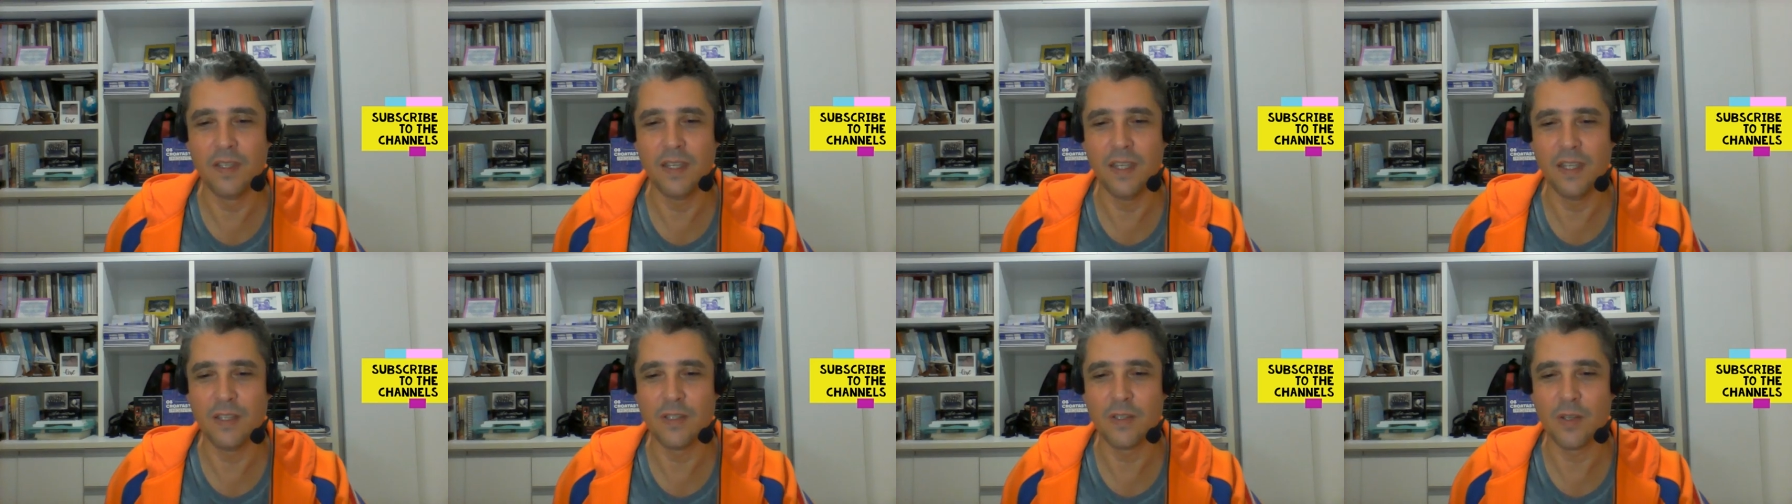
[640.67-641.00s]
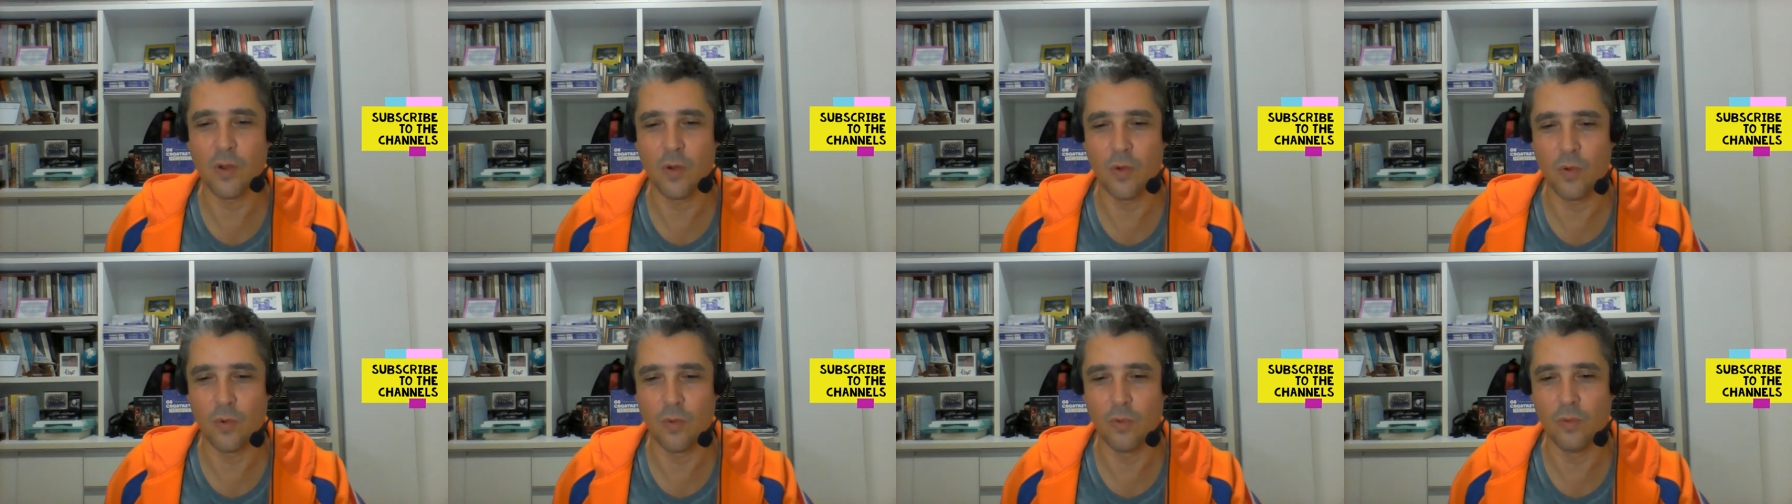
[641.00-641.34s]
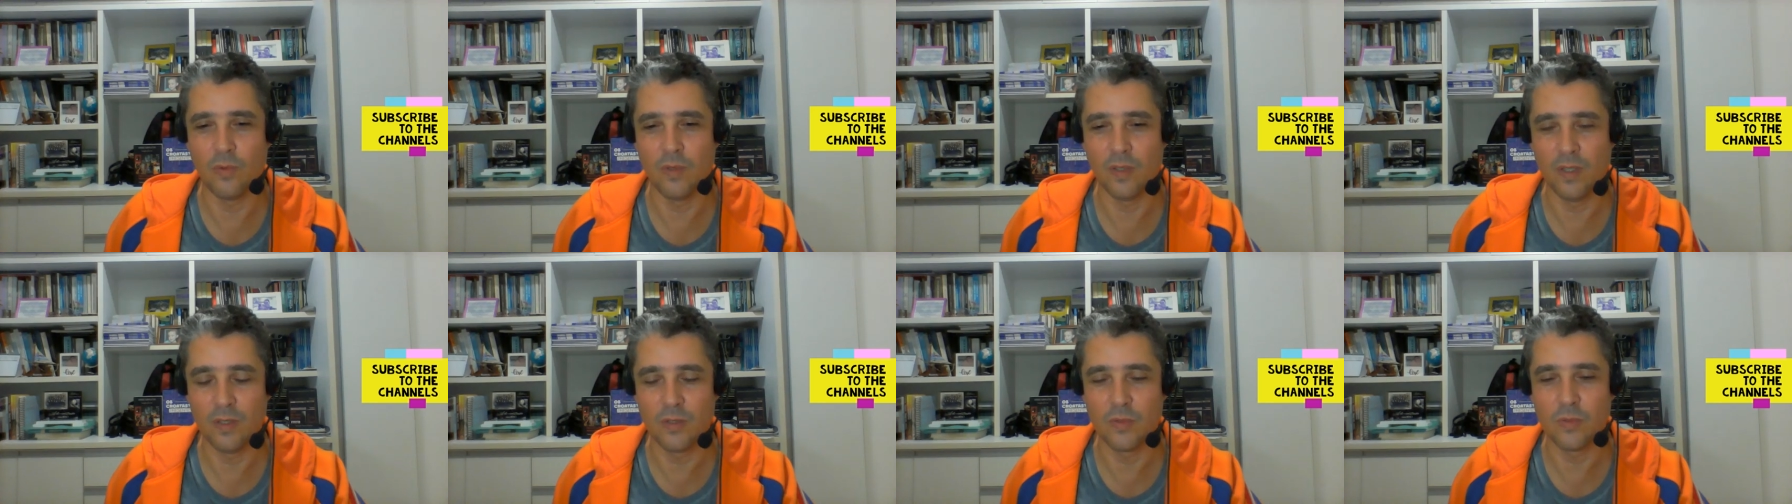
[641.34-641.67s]
its role,
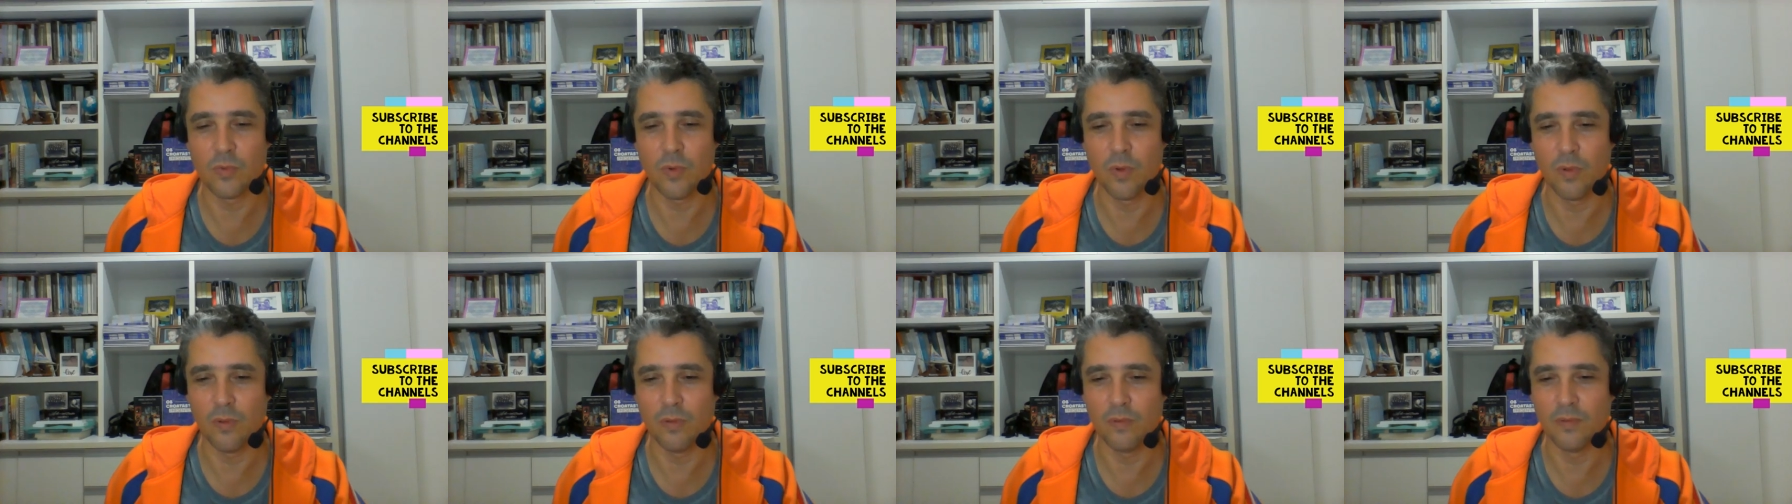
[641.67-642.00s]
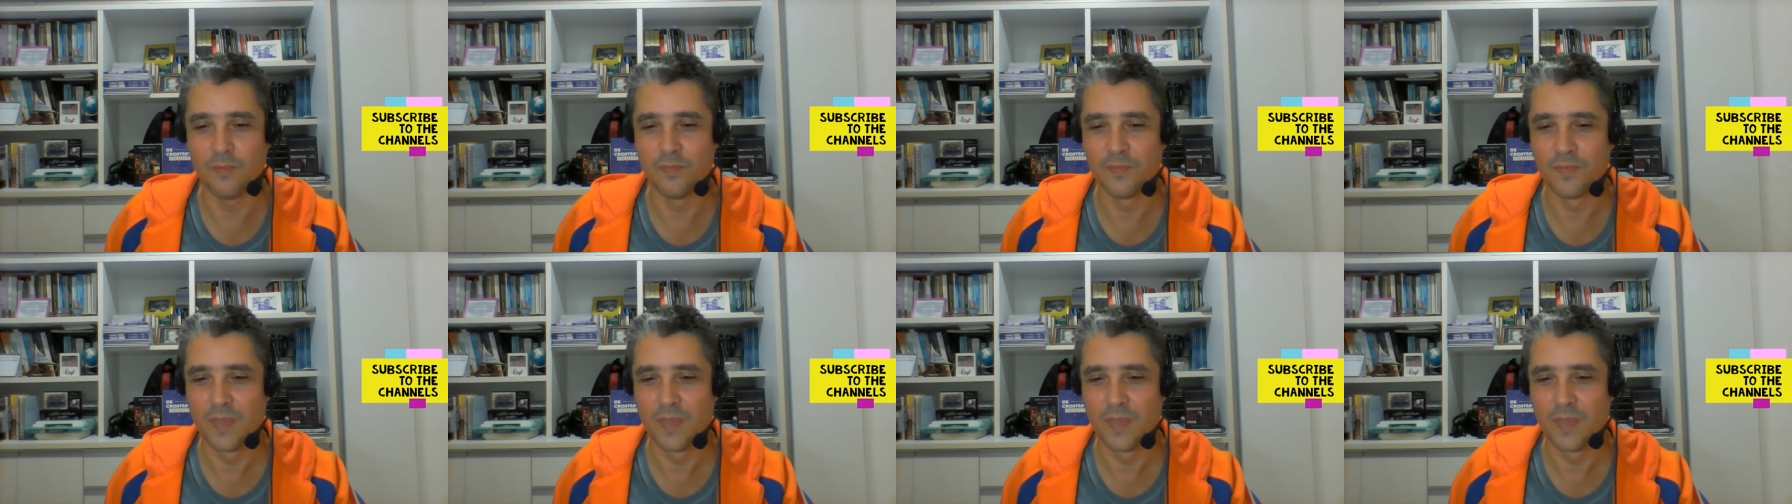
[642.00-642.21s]
its role.